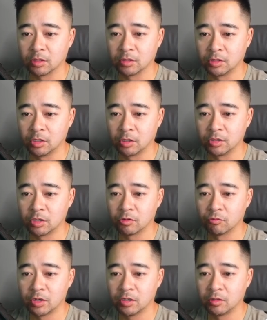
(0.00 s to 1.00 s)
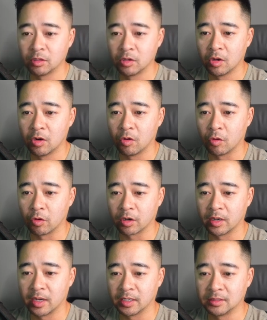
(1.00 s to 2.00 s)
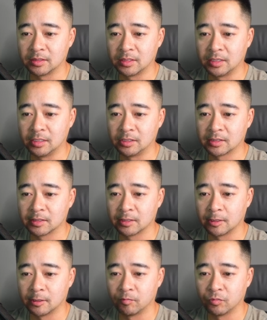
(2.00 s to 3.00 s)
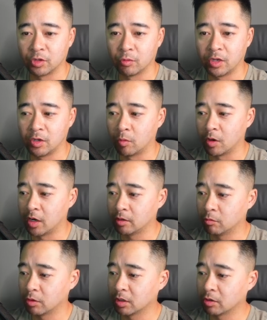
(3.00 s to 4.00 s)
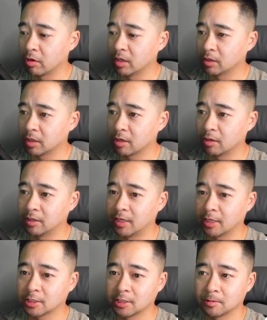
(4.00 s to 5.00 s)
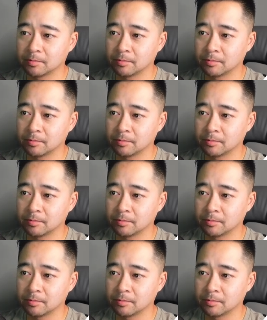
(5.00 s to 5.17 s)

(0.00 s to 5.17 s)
you can reorganize these the way you want. We're going to go ahead and click on Next.